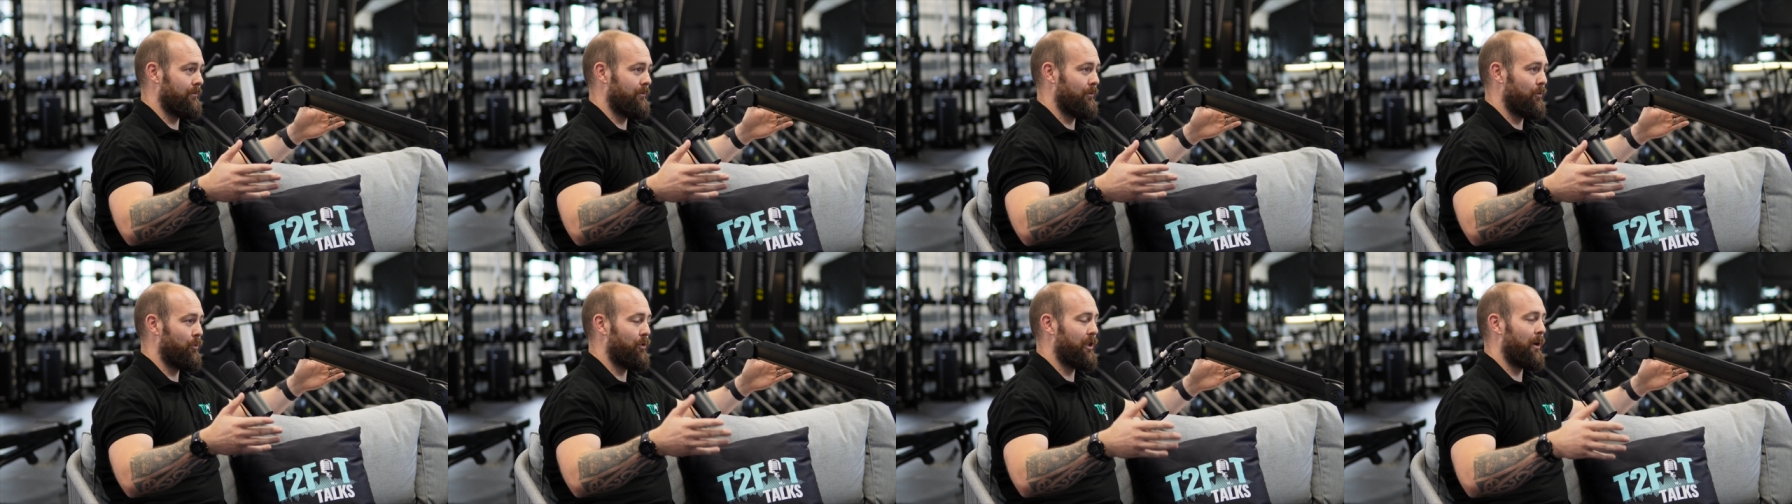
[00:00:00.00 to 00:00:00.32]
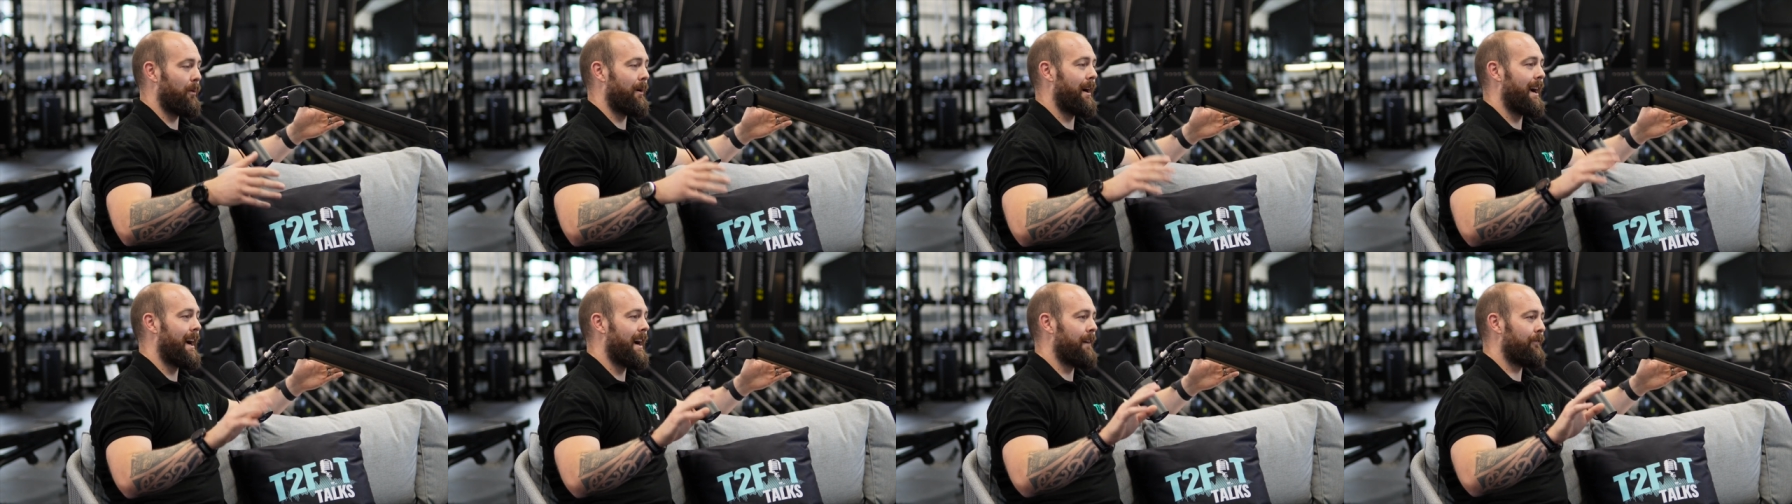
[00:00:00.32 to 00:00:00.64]
Although
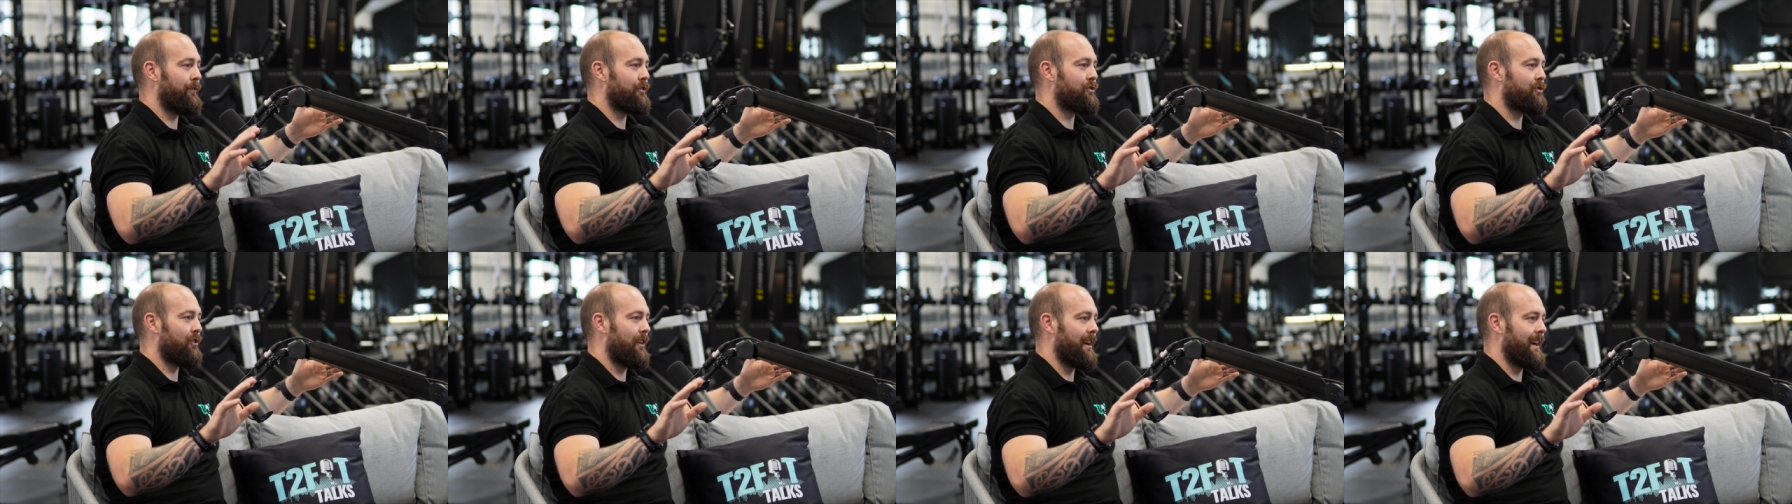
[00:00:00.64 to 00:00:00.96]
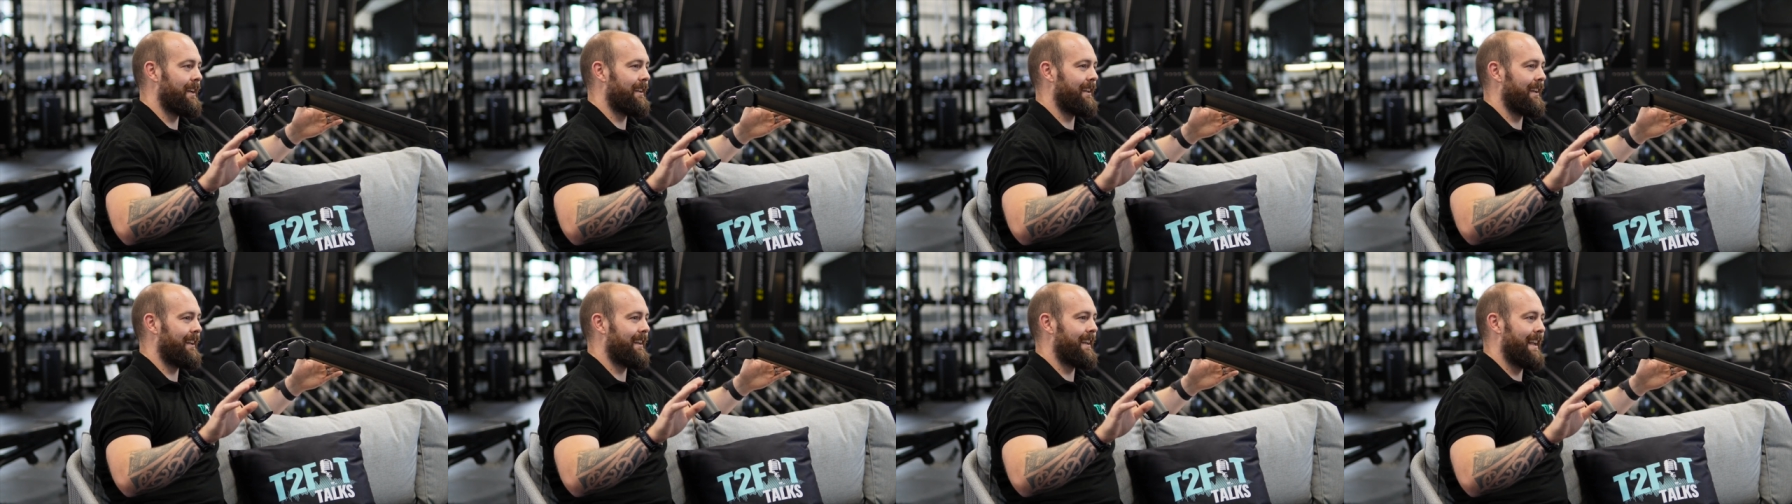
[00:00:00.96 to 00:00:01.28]
I have
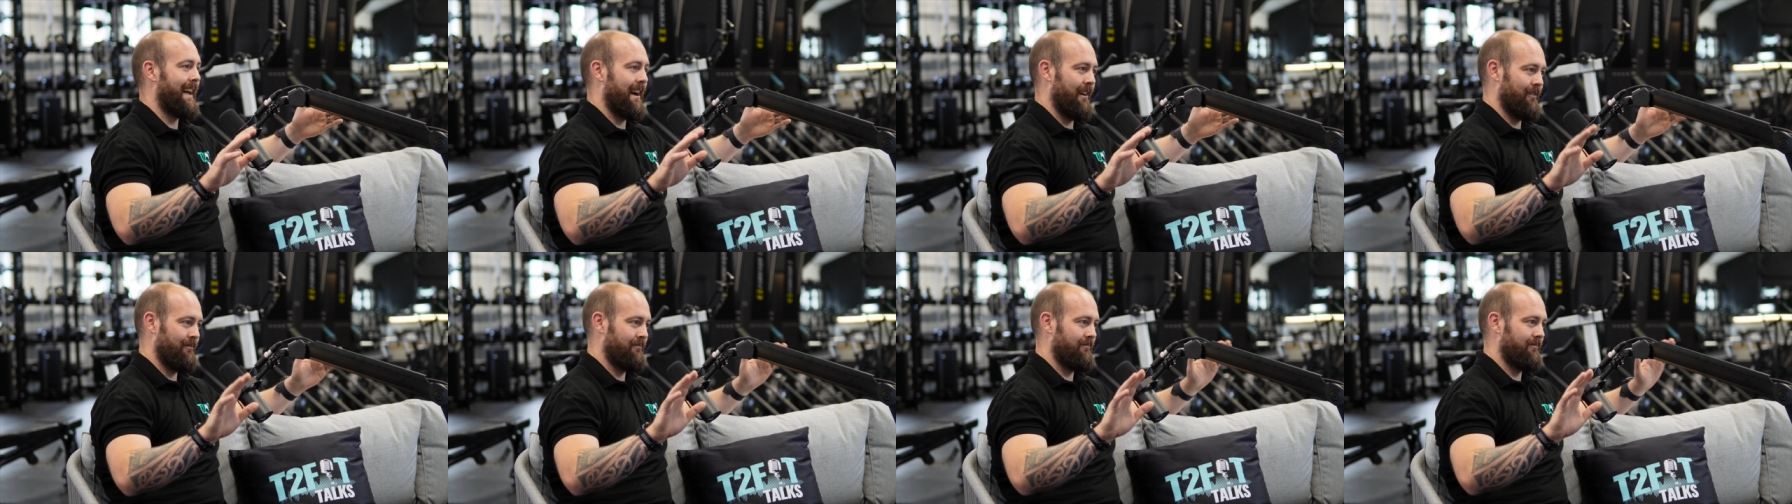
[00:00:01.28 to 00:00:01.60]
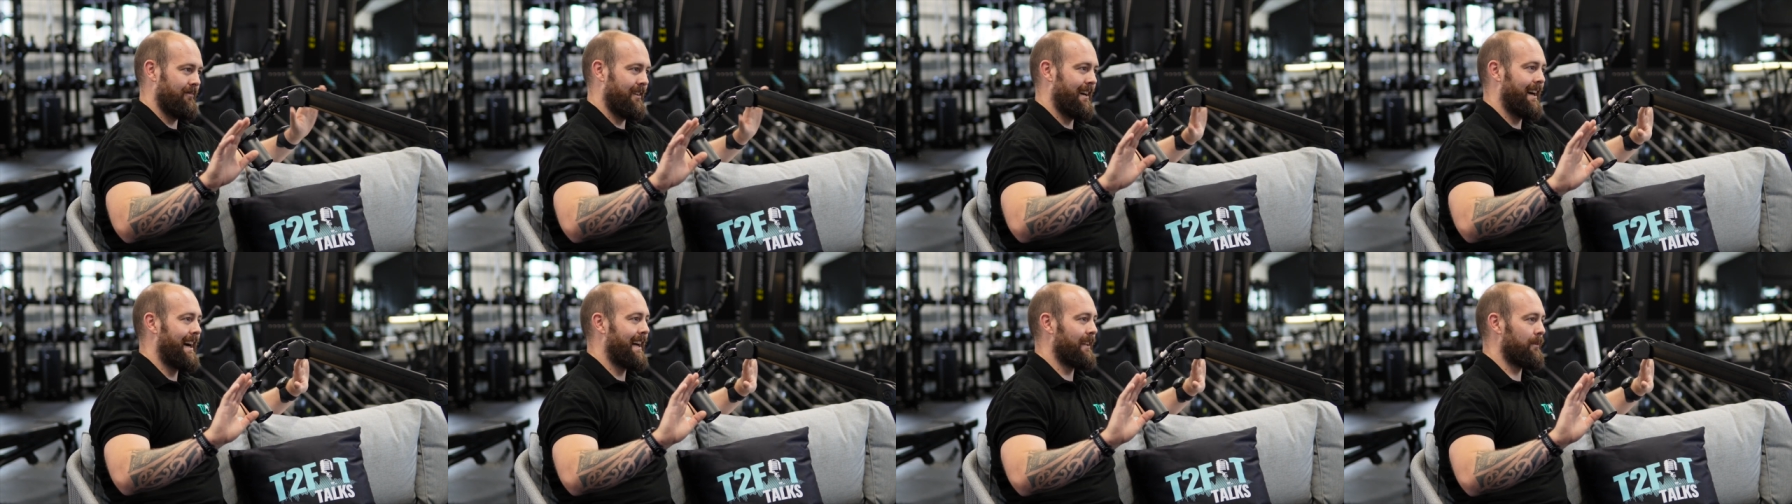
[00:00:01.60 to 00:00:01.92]
tried it now.
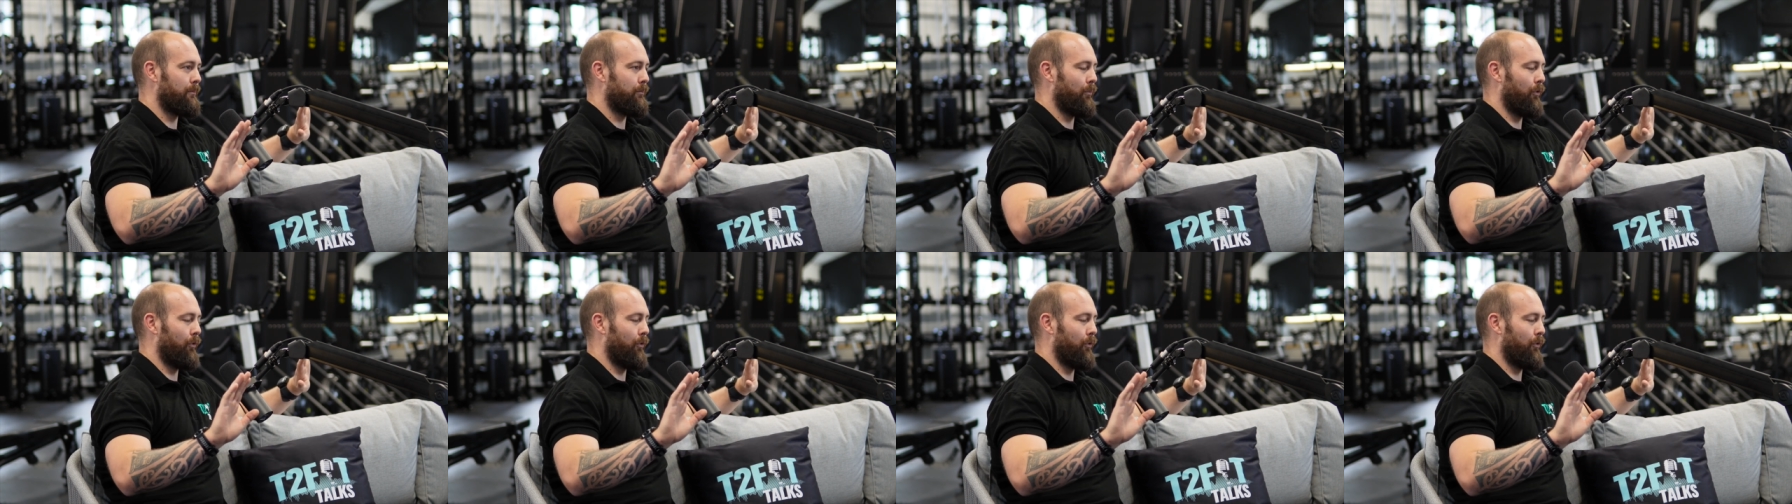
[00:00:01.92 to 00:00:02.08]
I hadn't